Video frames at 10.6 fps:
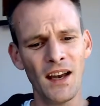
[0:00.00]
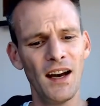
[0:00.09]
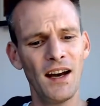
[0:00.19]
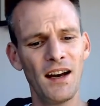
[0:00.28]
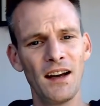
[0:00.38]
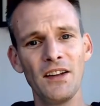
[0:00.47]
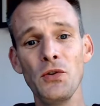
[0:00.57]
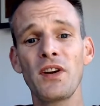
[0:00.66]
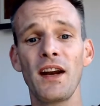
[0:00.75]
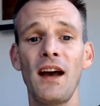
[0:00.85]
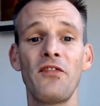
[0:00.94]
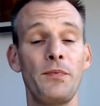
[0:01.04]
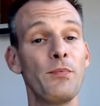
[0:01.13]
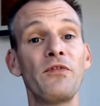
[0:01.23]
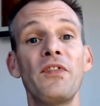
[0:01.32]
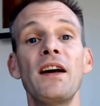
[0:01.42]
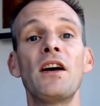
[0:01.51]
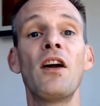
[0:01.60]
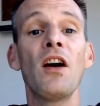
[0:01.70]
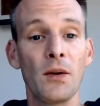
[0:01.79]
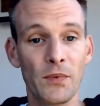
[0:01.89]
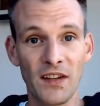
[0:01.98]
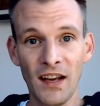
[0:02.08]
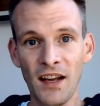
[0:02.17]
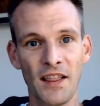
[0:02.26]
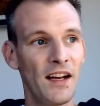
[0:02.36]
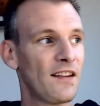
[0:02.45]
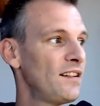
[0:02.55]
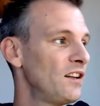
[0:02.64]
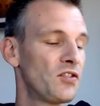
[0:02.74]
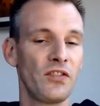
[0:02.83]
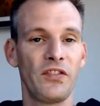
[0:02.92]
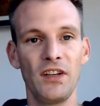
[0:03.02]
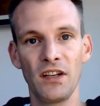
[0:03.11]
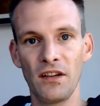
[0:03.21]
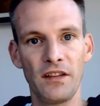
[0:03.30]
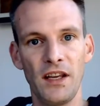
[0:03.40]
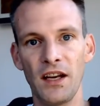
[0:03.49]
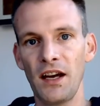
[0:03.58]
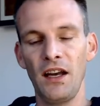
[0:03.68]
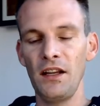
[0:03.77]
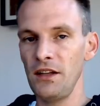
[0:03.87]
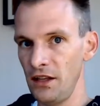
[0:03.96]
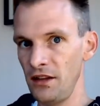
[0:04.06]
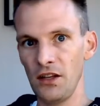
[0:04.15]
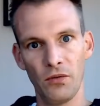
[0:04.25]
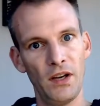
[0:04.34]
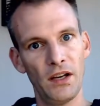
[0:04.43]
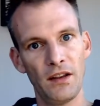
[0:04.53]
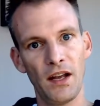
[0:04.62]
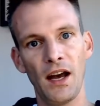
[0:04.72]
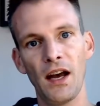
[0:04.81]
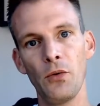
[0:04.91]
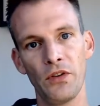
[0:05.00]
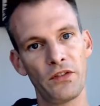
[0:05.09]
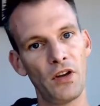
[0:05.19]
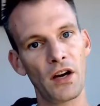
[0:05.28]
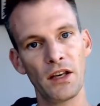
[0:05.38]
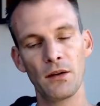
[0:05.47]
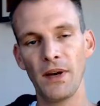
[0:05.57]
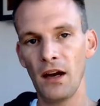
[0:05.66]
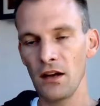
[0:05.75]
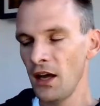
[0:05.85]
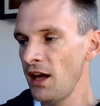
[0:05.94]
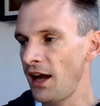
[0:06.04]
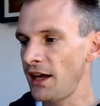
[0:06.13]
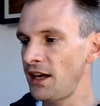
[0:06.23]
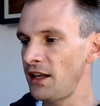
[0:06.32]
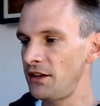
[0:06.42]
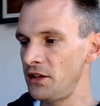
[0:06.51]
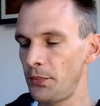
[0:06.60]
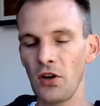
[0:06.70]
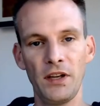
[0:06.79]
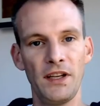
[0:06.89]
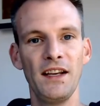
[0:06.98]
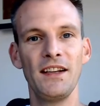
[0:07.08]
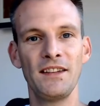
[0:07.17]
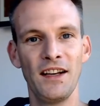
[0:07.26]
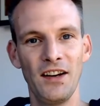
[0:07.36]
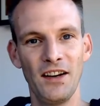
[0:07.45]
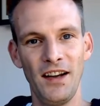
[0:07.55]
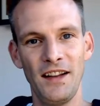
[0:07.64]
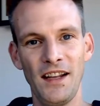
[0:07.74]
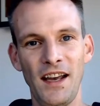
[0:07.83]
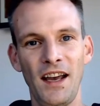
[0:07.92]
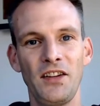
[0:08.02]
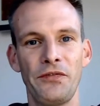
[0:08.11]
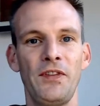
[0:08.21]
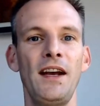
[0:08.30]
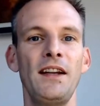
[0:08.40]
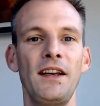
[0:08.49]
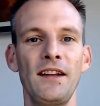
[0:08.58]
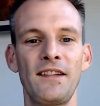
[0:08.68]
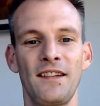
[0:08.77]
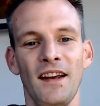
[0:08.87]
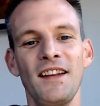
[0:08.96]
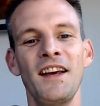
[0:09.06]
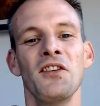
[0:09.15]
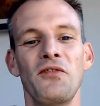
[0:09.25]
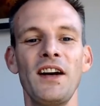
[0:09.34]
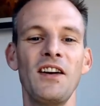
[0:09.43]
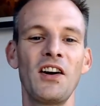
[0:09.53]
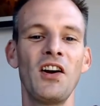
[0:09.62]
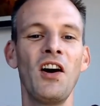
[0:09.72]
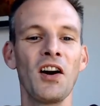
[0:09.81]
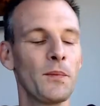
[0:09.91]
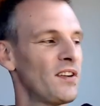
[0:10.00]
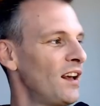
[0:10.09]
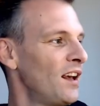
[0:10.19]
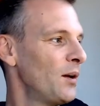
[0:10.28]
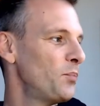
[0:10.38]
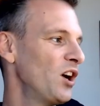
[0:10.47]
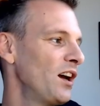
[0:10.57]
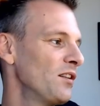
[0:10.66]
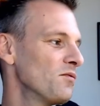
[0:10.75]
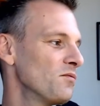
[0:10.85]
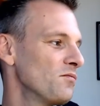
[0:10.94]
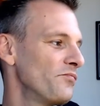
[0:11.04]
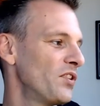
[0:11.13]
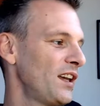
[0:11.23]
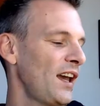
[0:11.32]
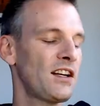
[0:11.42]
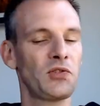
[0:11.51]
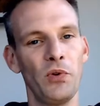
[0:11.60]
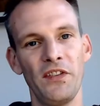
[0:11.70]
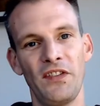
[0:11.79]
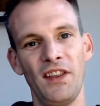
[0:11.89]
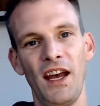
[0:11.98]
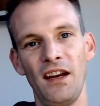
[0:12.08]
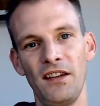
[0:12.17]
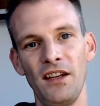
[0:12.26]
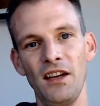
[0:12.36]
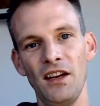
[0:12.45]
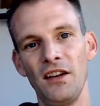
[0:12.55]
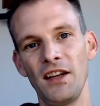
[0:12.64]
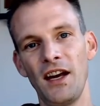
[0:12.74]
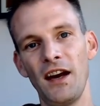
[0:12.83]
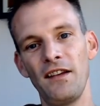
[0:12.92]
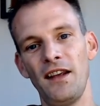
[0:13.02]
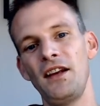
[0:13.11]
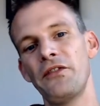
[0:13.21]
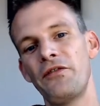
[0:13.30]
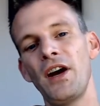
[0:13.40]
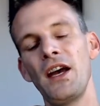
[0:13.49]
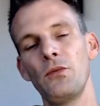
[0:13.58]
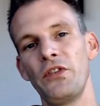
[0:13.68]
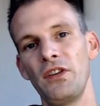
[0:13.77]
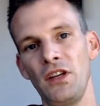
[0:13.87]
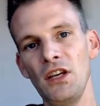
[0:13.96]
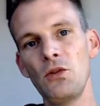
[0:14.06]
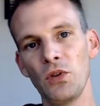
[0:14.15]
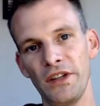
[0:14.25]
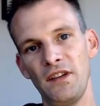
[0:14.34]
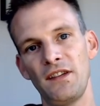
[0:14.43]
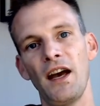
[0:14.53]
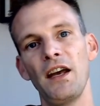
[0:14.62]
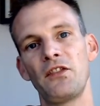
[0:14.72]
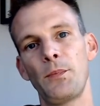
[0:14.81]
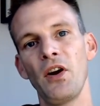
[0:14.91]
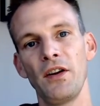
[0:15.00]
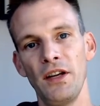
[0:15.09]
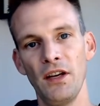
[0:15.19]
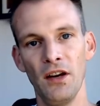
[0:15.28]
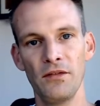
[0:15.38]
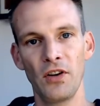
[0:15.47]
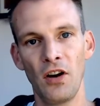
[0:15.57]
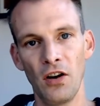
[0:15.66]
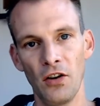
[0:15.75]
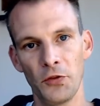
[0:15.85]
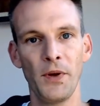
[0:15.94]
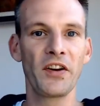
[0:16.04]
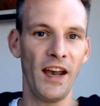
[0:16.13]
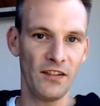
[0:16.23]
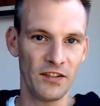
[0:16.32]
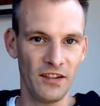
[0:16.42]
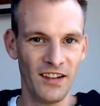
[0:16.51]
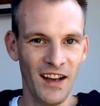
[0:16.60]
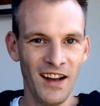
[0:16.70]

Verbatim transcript: Uh, you could have people fight unarmed. That's an interesting thing. I, in, in, the arena that I was talking about, I had the party get in there and they had to fight against, they had to fight unarmed, but the catch was that the the guys they had to fight was an equally sized party of all spellcasters.